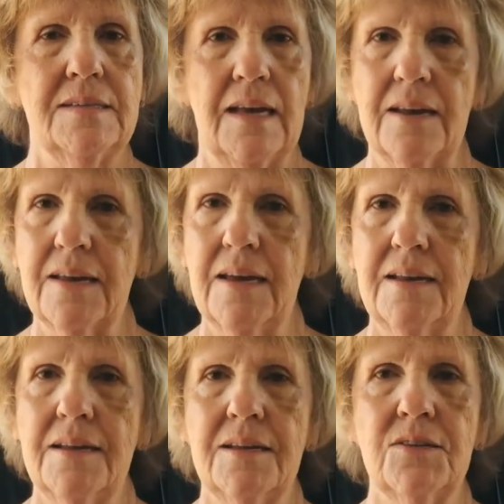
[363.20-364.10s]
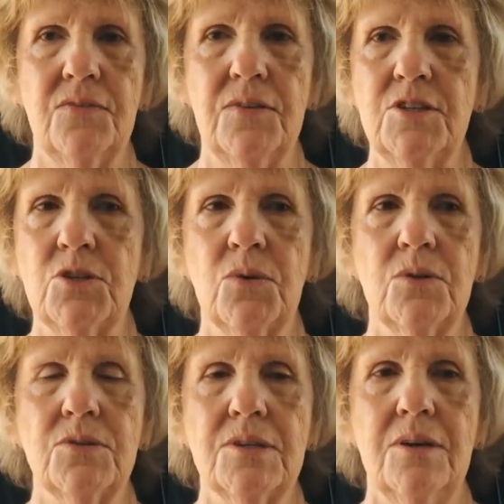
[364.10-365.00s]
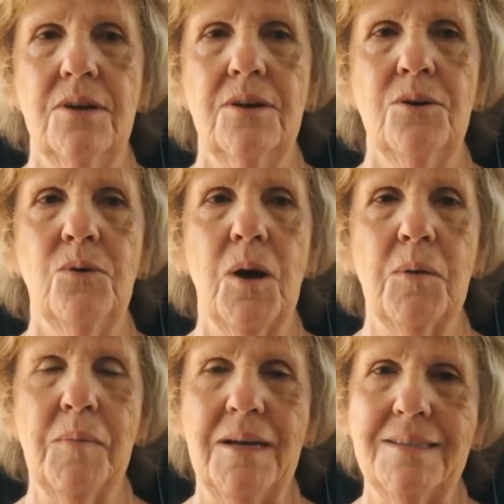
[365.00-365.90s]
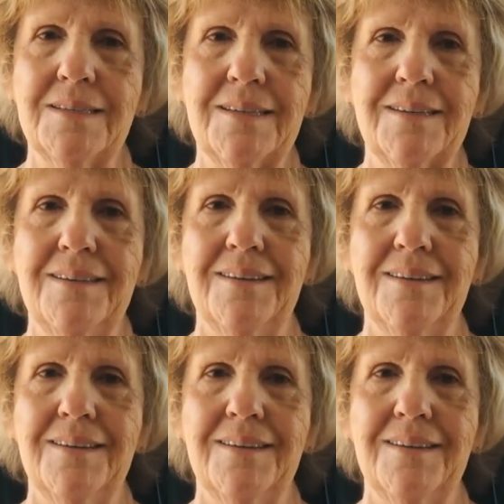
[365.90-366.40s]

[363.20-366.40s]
dedicated individuals who are amazing.